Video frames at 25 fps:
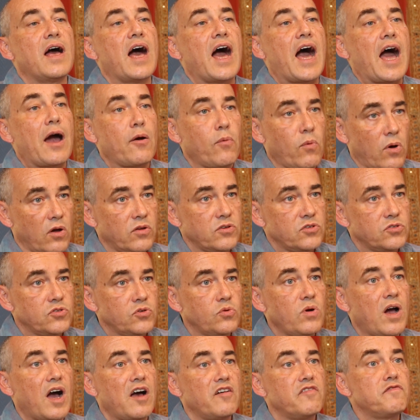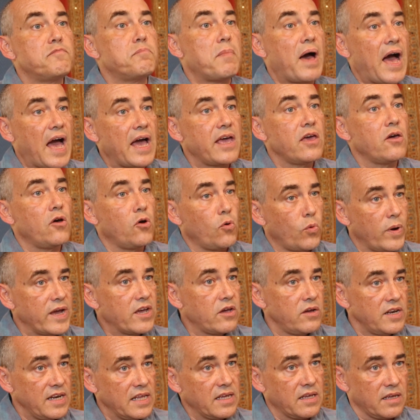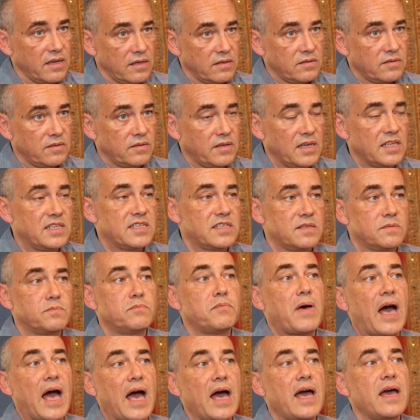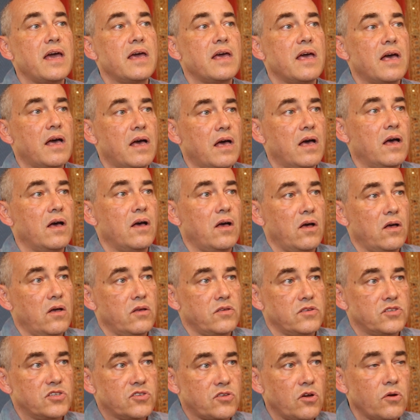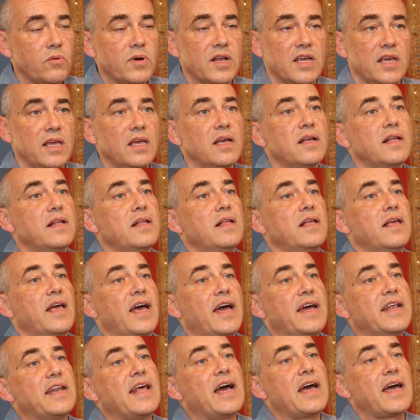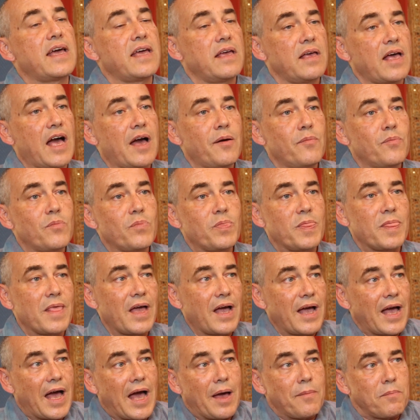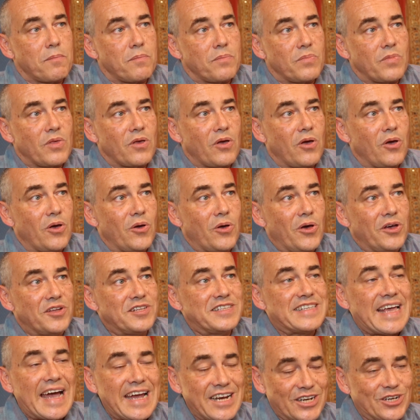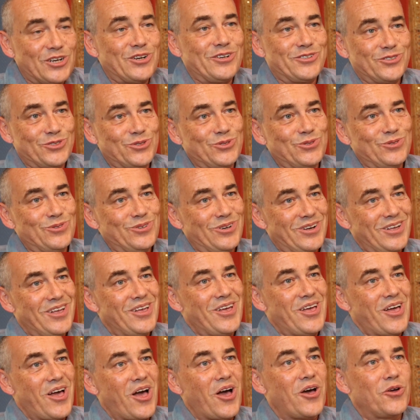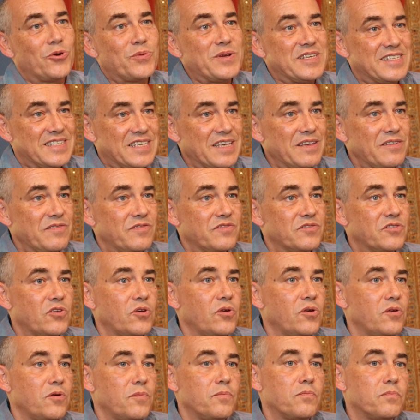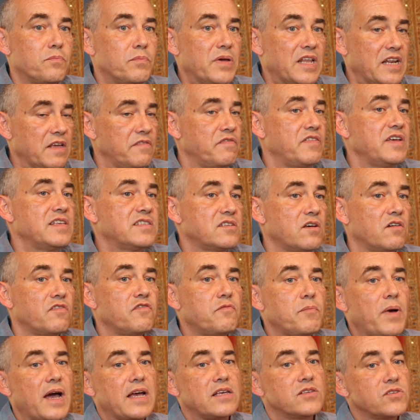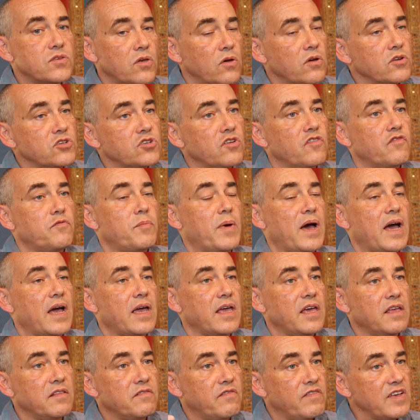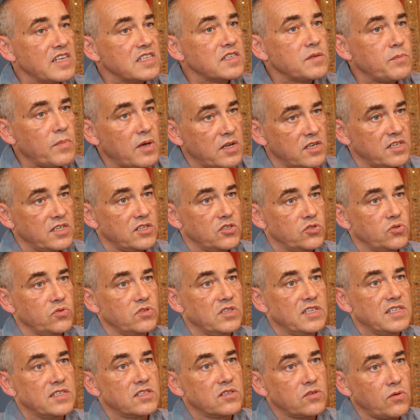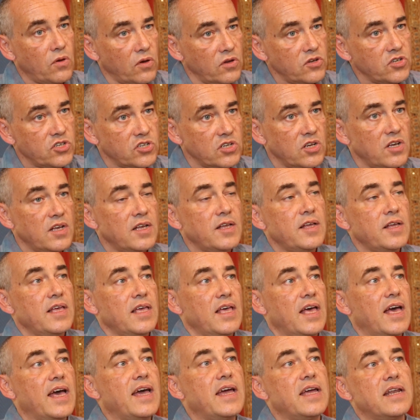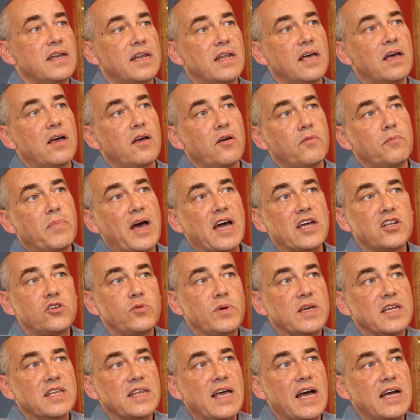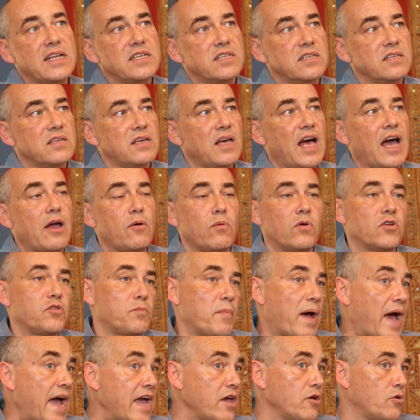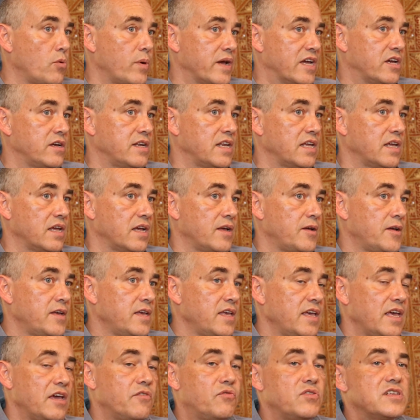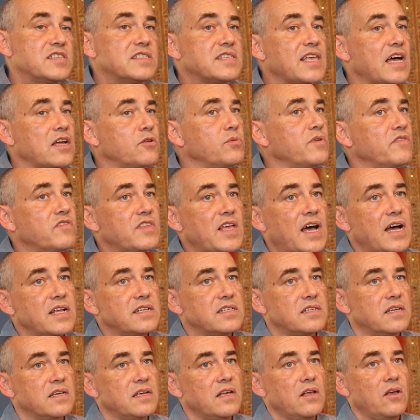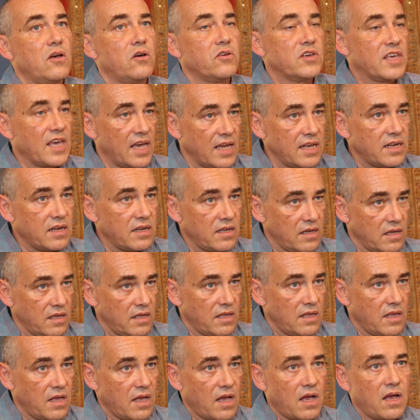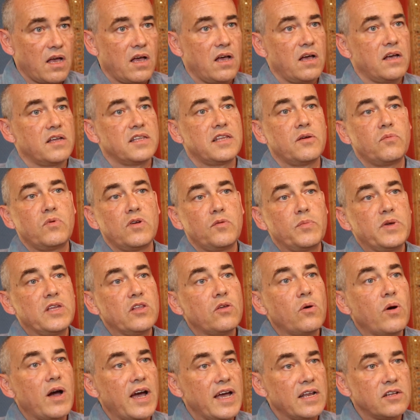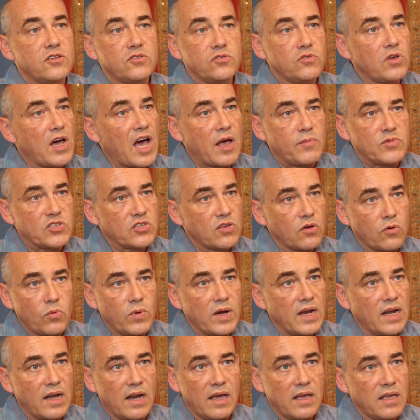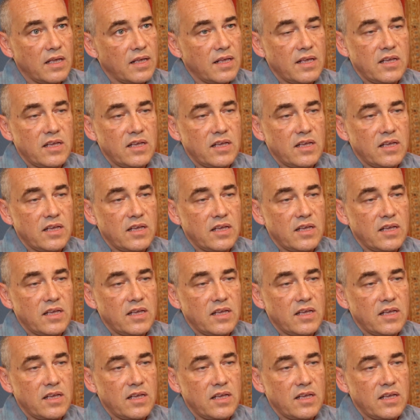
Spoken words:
I want to have my awakening. It's my story, and I'm entitled to receive the benefits of my search, of my investment into this search. And by doing that, I want my awakening. If we start with that, again, there will be no end to the hamster wheel.